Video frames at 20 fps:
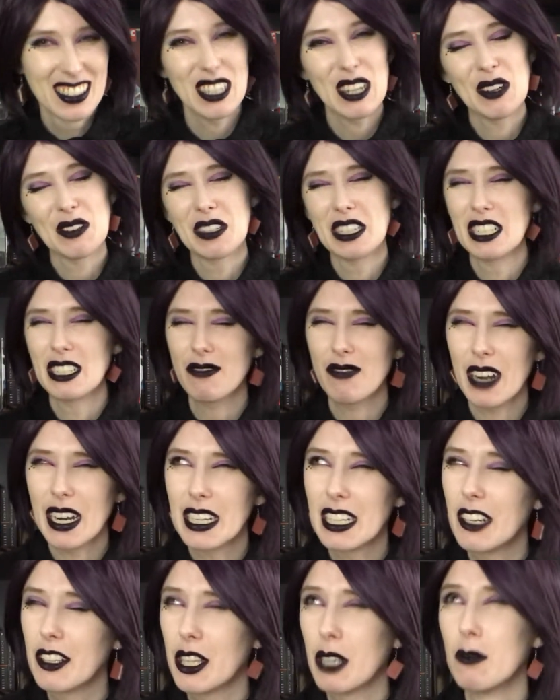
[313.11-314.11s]
only to
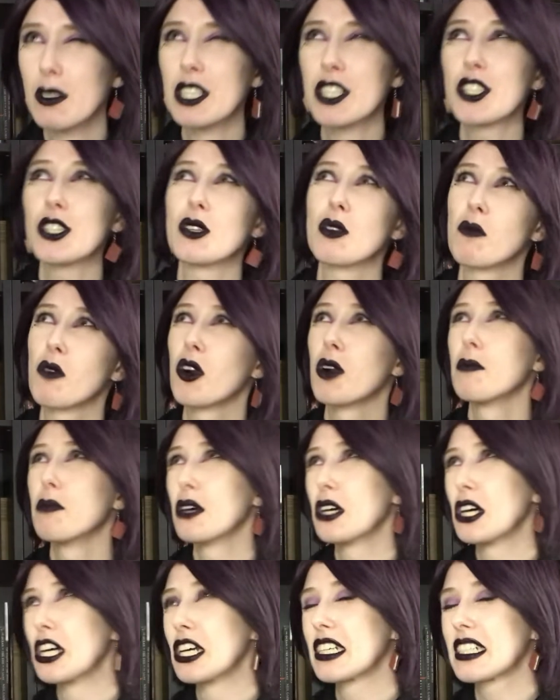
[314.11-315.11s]
find out there were 2 more
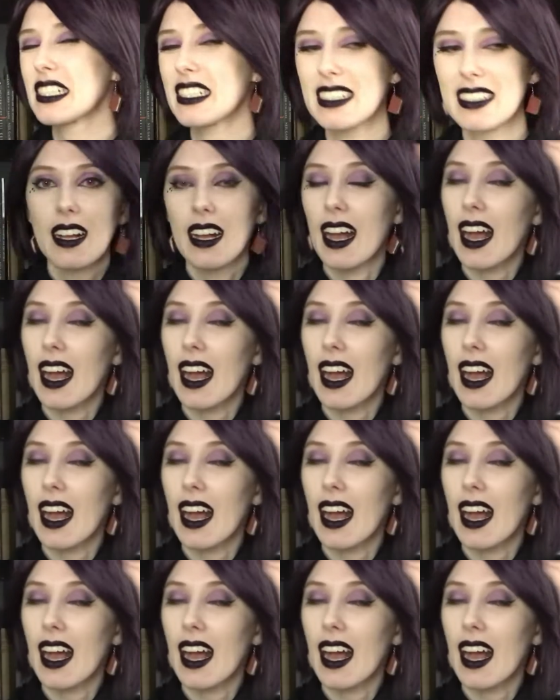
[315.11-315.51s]
books.